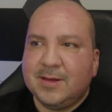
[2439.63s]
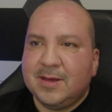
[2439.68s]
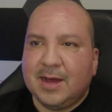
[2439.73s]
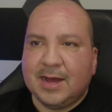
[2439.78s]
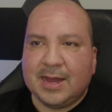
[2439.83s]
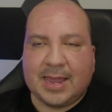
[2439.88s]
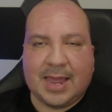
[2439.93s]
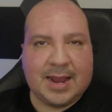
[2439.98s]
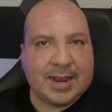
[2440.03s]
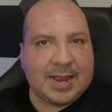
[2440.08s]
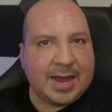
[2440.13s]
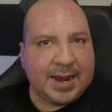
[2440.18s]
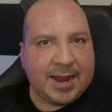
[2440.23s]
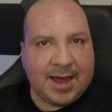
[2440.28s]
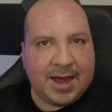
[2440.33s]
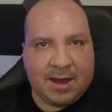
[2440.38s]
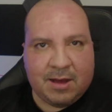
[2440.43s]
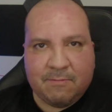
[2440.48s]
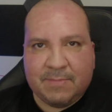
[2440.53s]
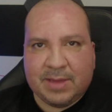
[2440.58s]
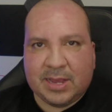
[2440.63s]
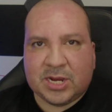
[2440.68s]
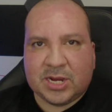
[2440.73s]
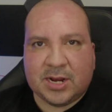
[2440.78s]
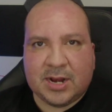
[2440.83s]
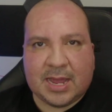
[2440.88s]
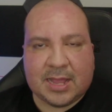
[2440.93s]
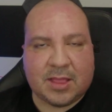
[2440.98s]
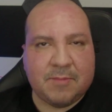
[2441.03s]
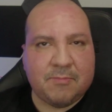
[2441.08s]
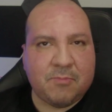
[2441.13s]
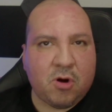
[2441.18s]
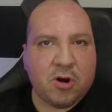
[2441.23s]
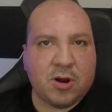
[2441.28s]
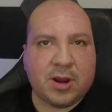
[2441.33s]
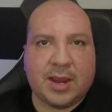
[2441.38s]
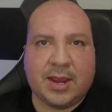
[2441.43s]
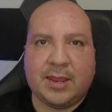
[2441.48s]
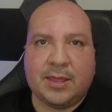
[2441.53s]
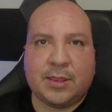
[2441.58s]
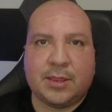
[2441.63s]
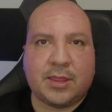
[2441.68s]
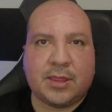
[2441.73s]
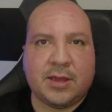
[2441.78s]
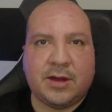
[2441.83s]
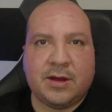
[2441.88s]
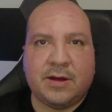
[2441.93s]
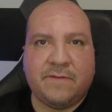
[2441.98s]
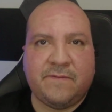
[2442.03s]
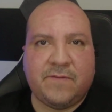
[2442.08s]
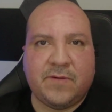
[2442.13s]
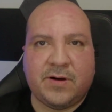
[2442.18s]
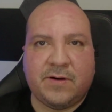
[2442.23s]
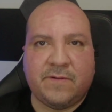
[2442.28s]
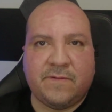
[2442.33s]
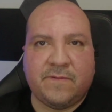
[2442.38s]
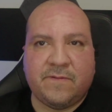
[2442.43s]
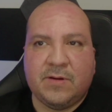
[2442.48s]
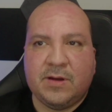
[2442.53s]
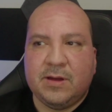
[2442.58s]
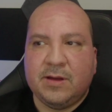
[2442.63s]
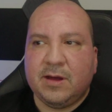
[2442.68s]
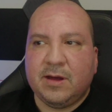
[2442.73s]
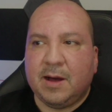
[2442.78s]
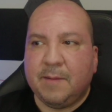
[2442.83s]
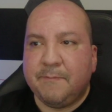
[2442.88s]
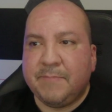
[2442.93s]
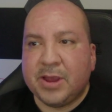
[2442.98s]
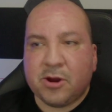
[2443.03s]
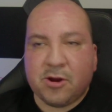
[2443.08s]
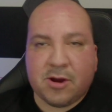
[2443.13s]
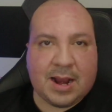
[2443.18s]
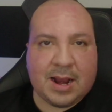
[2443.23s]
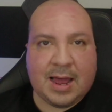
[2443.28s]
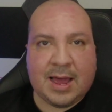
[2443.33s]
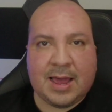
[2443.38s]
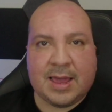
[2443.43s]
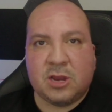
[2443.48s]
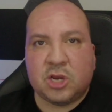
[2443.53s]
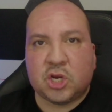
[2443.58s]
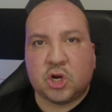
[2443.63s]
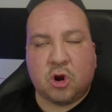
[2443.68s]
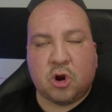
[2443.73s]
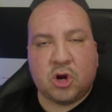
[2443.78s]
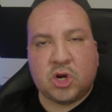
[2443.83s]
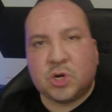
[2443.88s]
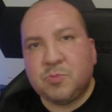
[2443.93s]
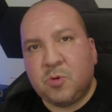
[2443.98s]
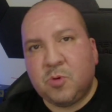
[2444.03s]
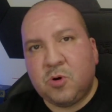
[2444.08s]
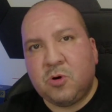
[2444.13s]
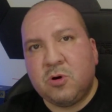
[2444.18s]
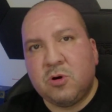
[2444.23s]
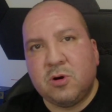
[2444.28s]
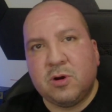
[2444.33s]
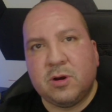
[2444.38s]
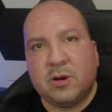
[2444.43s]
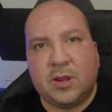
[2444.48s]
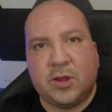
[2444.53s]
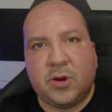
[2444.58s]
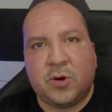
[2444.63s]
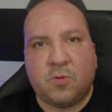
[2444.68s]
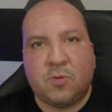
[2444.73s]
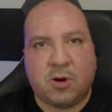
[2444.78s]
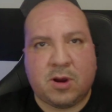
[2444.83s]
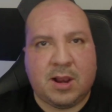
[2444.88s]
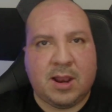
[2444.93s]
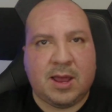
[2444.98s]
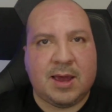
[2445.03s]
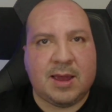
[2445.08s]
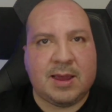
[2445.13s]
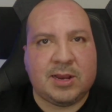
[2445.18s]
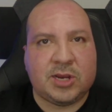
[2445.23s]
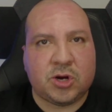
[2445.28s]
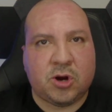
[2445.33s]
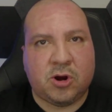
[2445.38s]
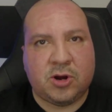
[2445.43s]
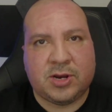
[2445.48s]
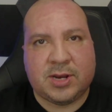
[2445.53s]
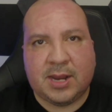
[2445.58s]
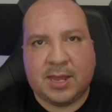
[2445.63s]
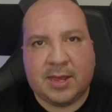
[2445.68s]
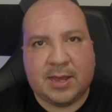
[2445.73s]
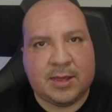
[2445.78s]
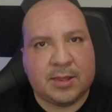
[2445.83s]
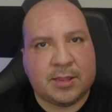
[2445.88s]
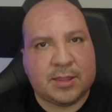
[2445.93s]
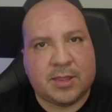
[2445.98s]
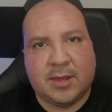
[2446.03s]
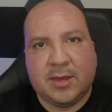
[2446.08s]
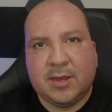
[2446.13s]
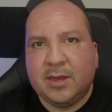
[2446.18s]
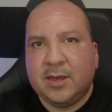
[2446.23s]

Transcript: Again, kind of how I mentioned, like the marketing stuff of a bigger client charge more, littler client charge less.